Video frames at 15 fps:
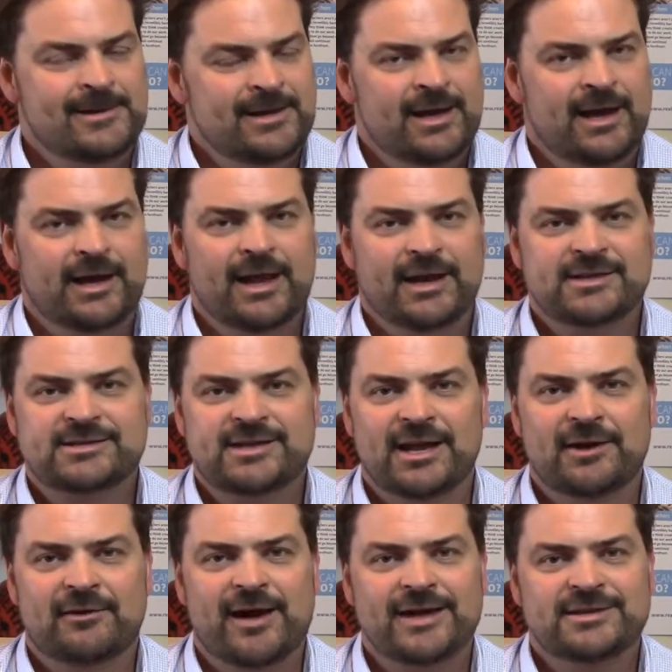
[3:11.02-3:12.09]
It
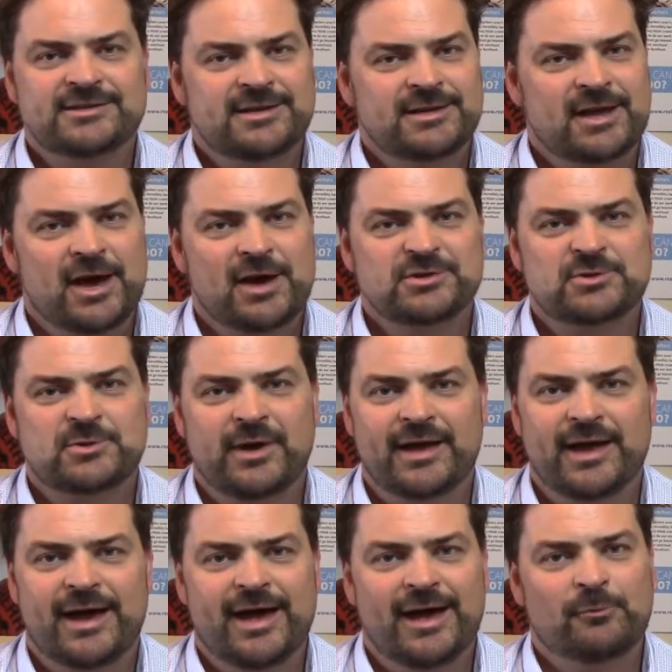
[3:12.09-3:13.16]
accelerates, it goes
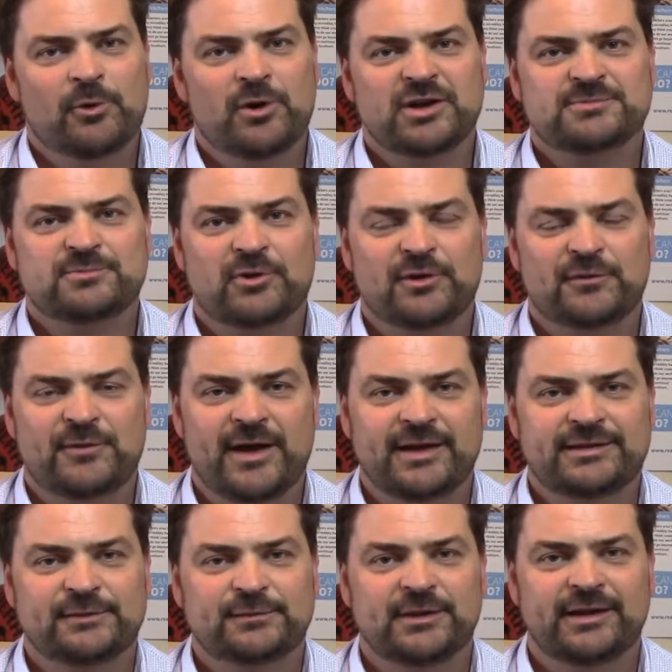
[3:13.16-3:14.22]
quicker, it works more
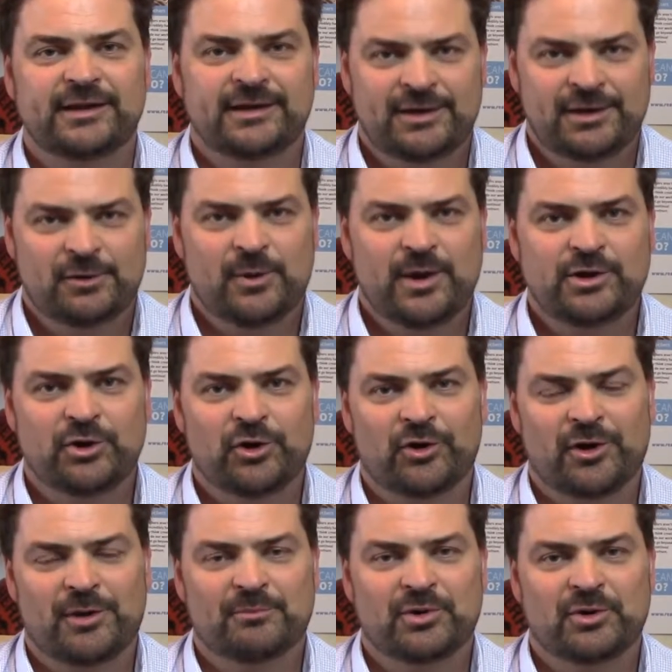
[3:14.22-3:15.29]
effectively when you're
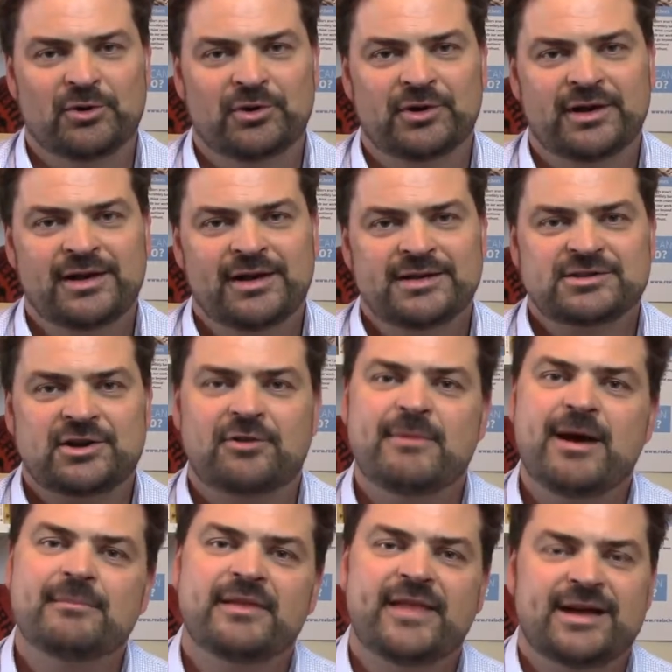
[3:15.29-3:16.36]
on board. So
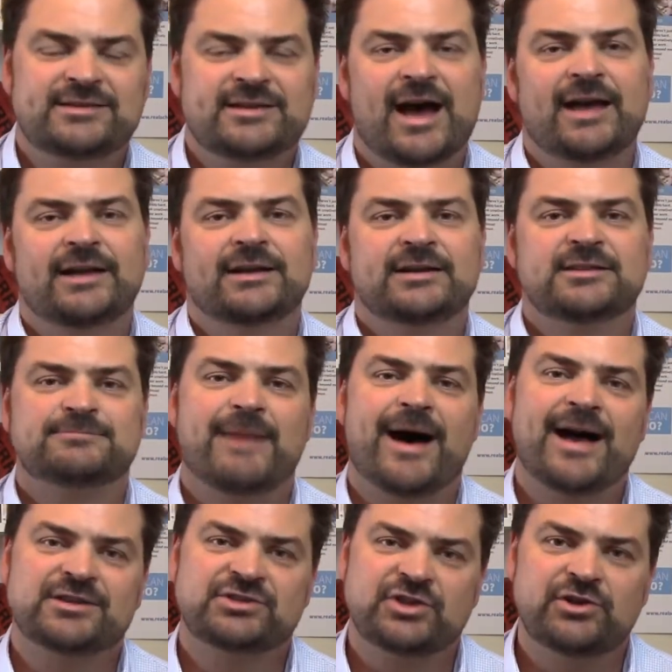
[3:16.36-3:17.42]
remember that date. It's
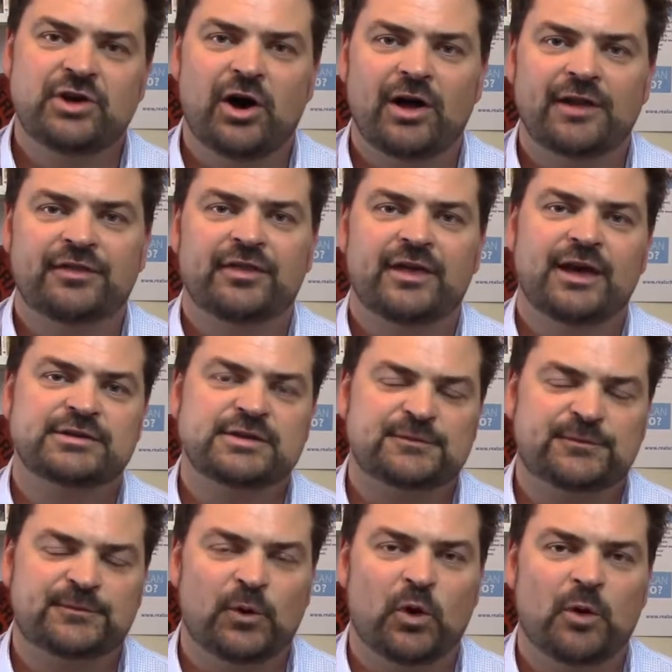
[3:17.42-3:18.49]
March the 9th. It's at
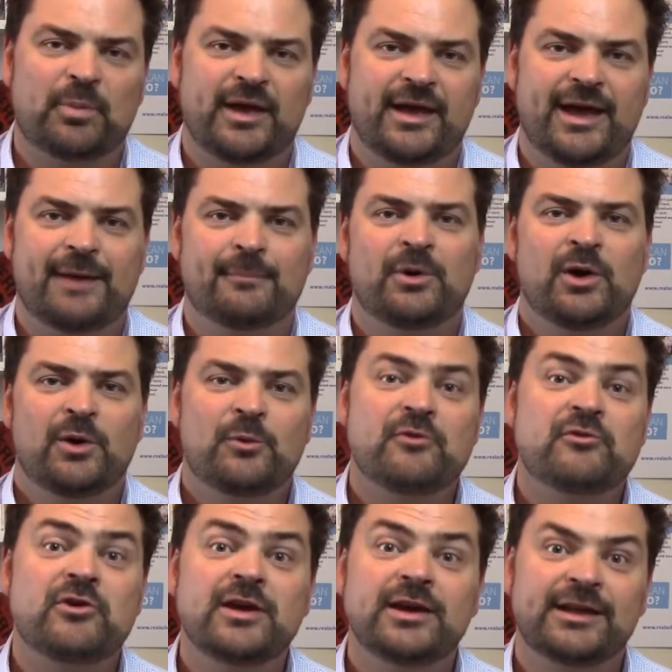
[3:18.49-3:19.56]
4 p.m. We
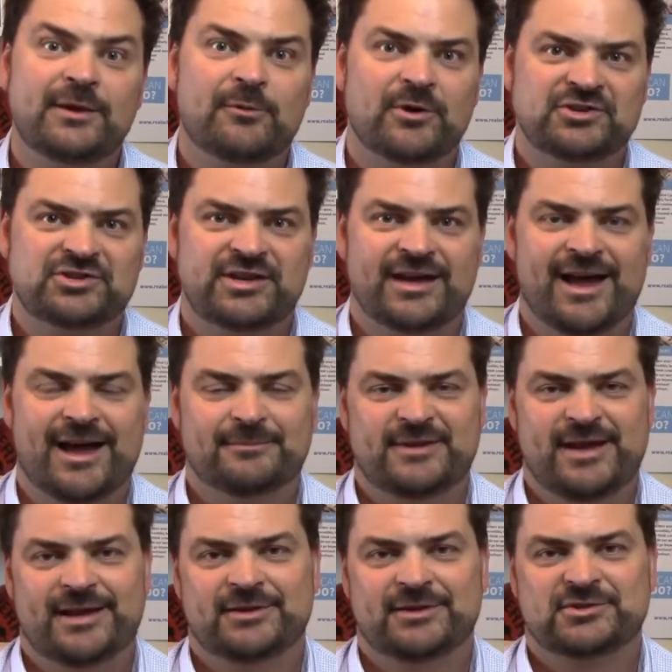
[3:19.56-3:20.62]
really want you to come
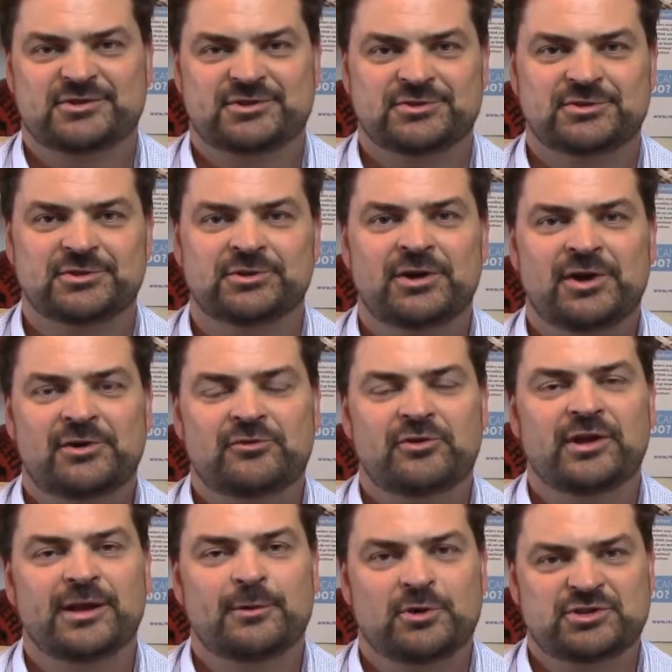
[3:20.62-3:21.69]
down to the school,
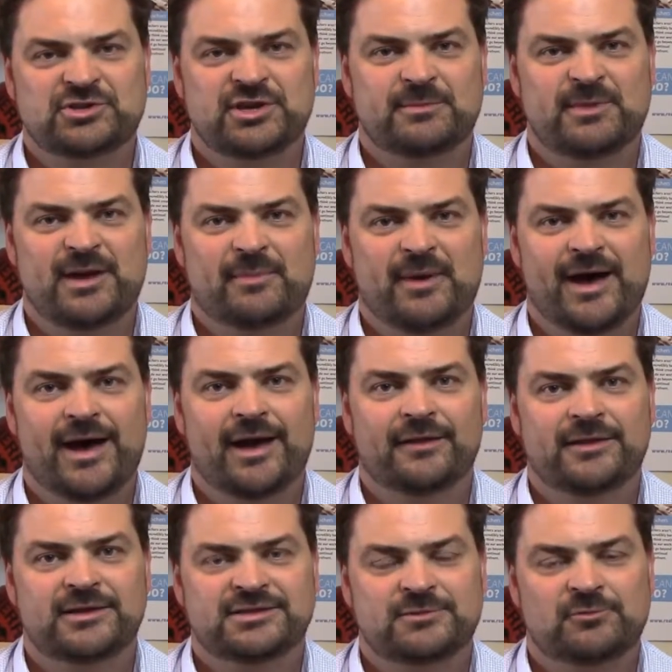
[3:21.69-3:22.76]
really want you to be a part of
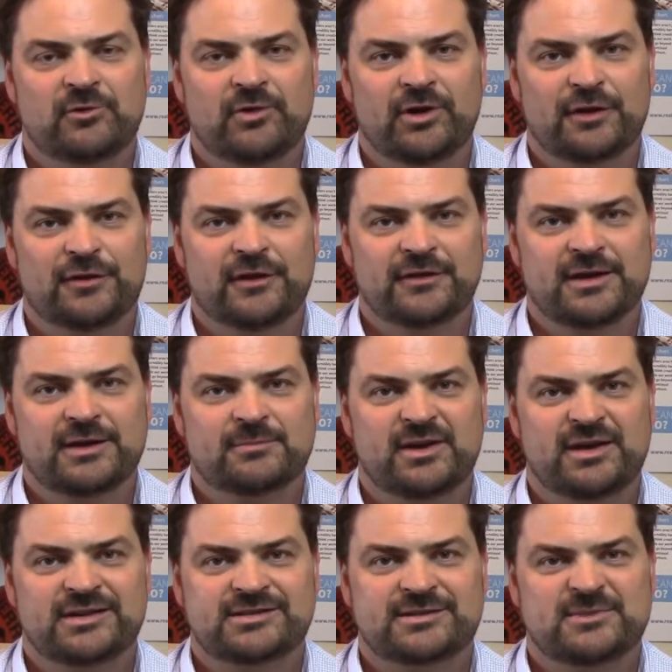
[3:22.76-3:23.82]
this, and we really think there can
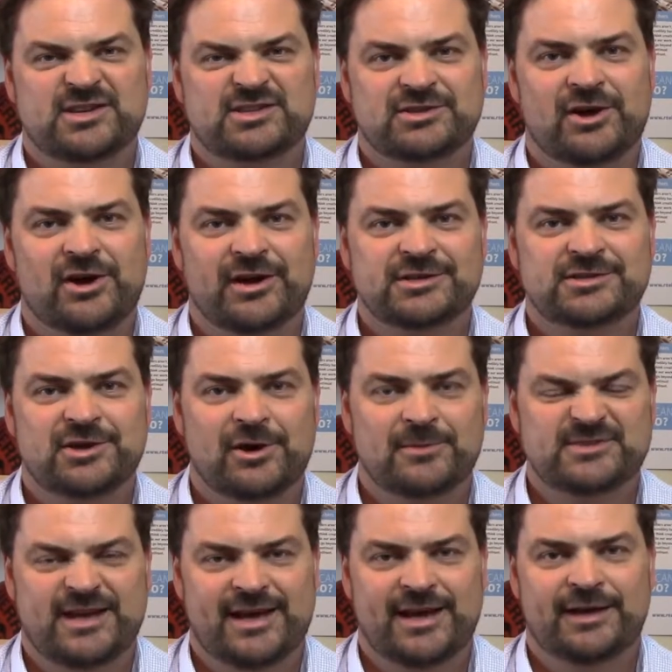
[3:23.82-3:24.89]
be some exciting times
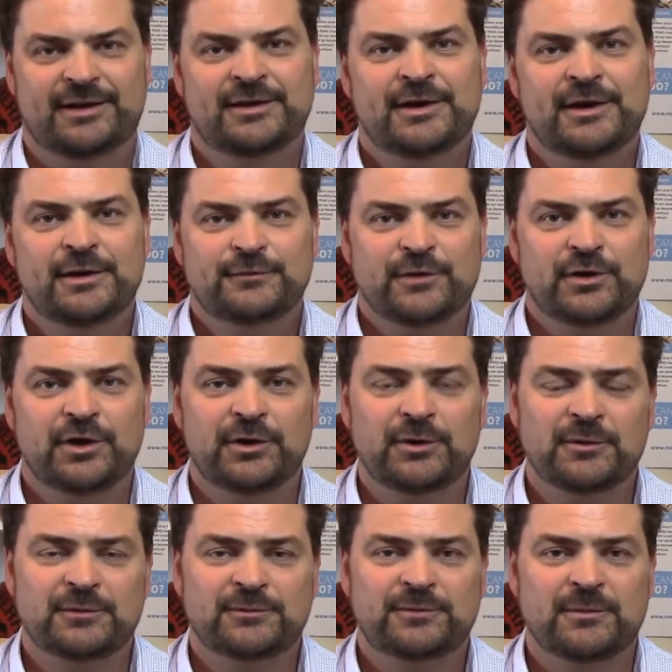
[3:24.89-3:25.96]
ahead for
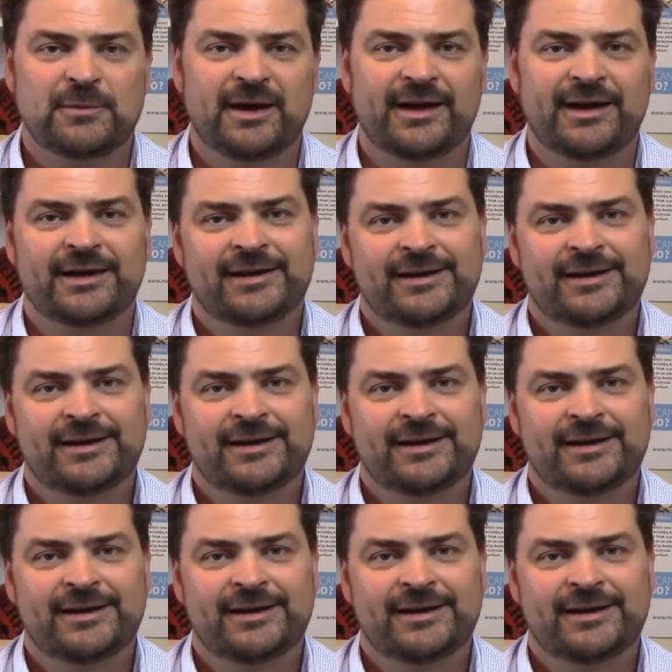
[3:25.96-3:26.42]
you, for me,